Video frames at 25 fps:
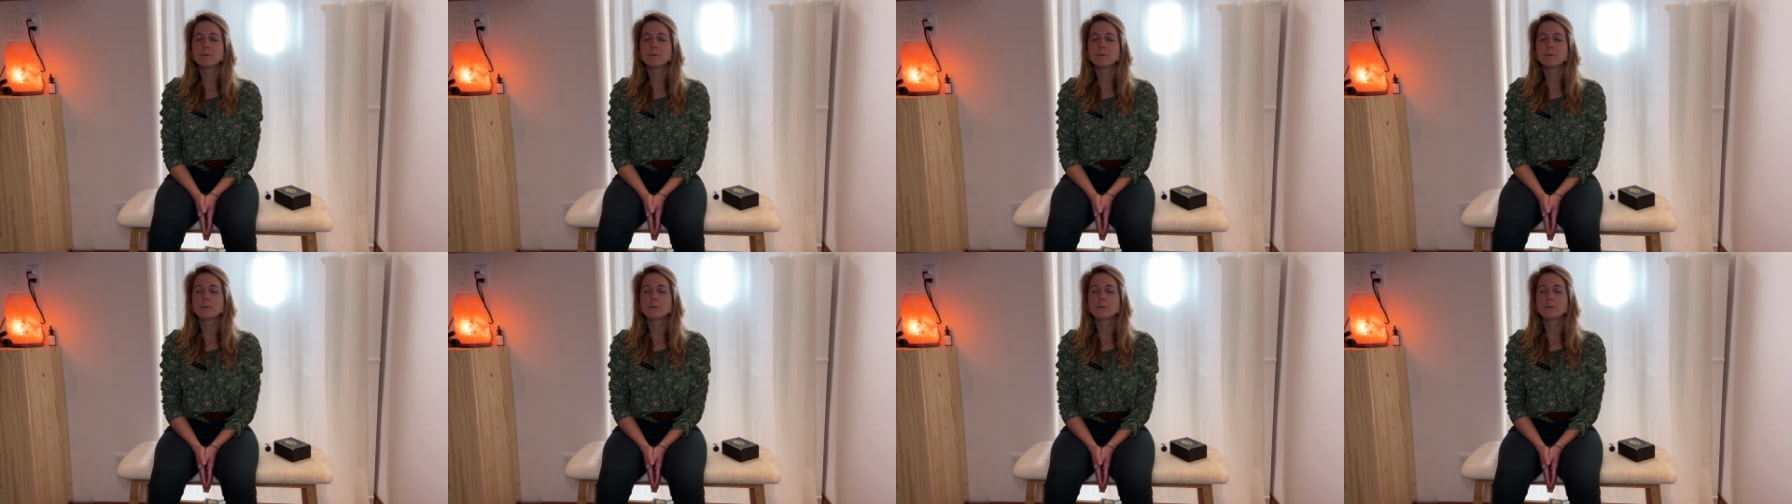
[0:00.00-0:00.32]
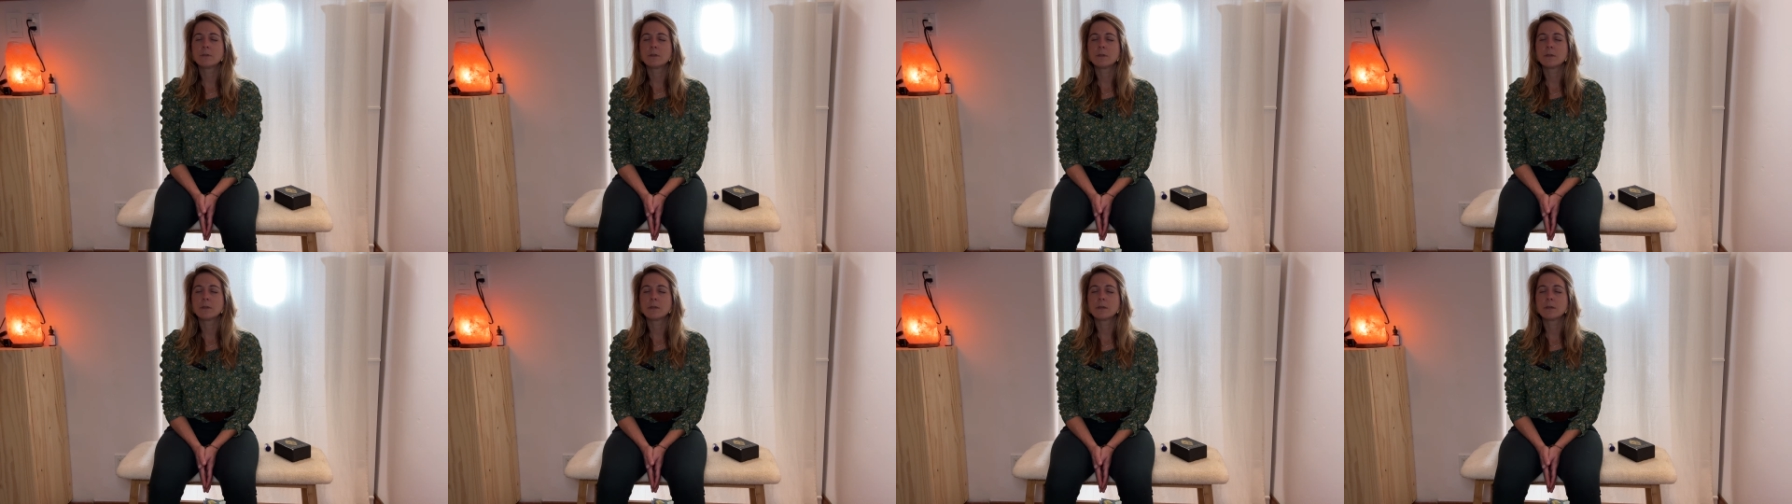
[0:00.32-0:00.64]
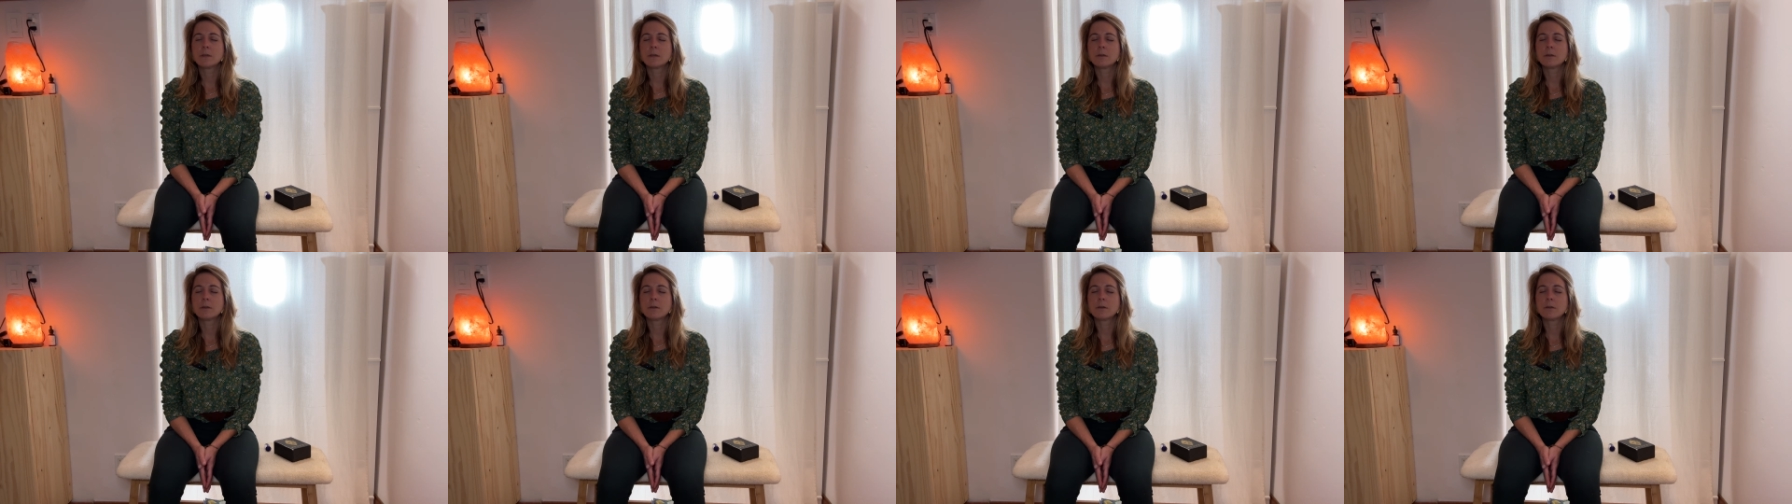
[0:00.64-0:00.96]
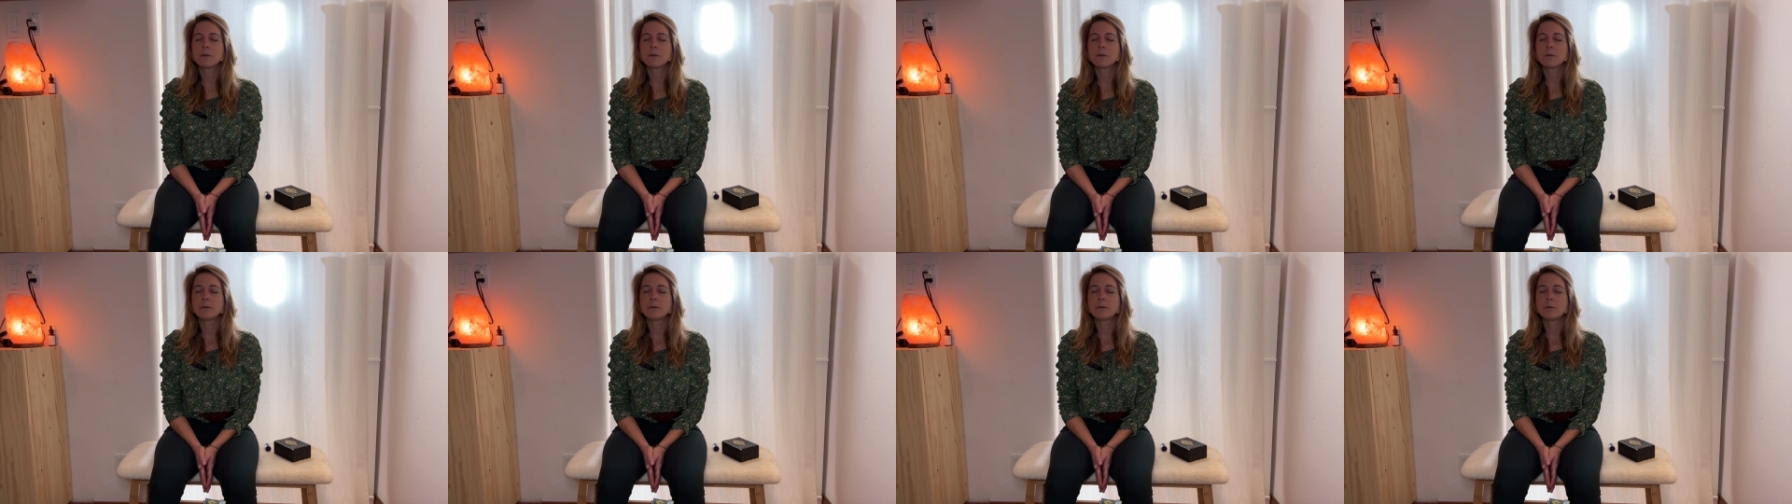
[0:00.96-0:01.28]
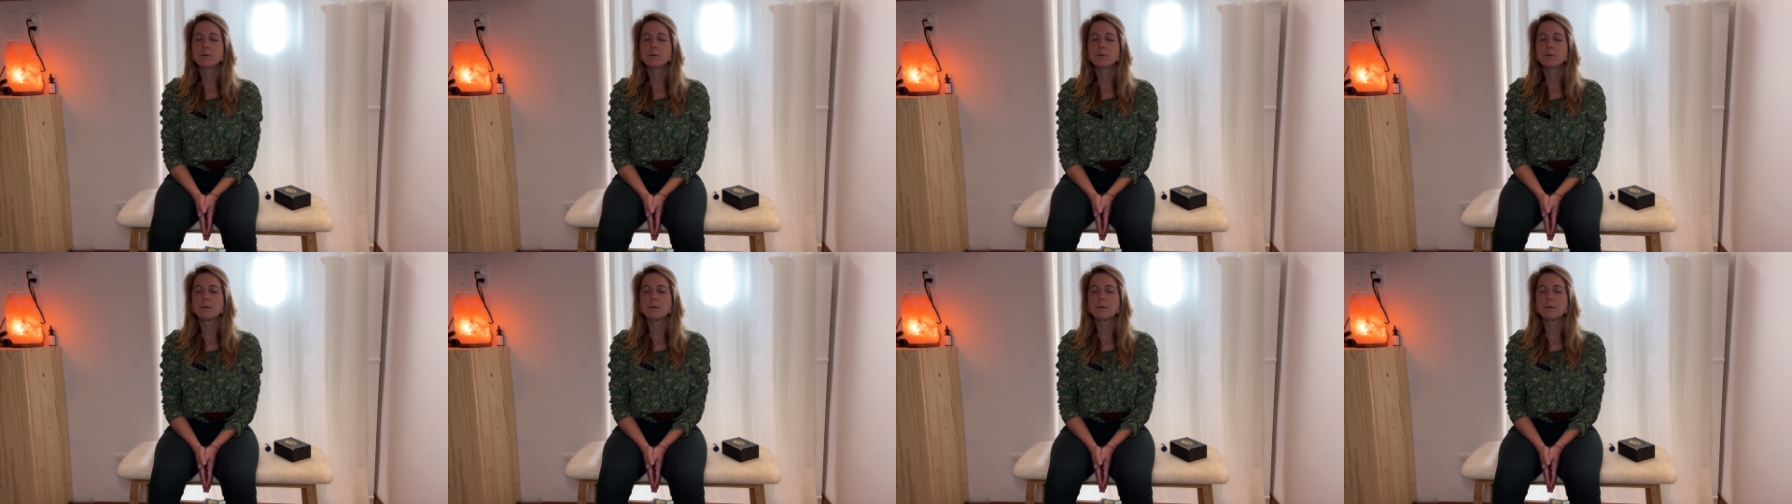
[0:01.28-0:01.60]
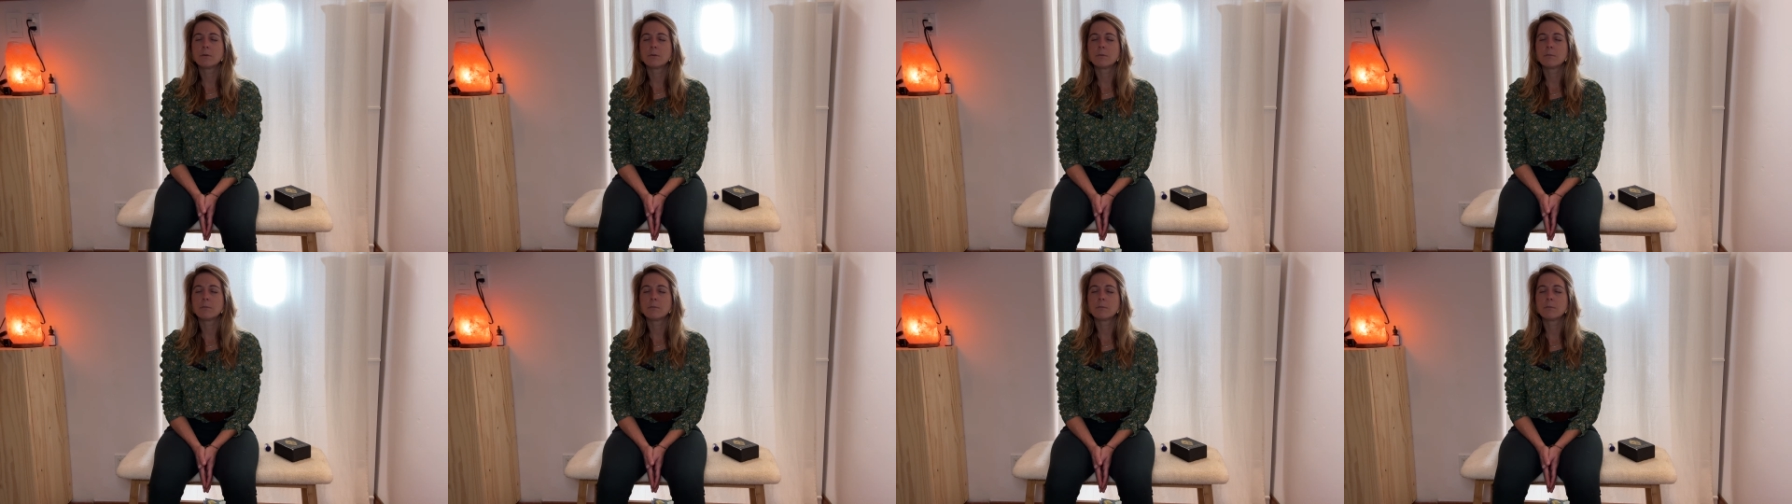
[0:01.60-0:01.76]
Just taking another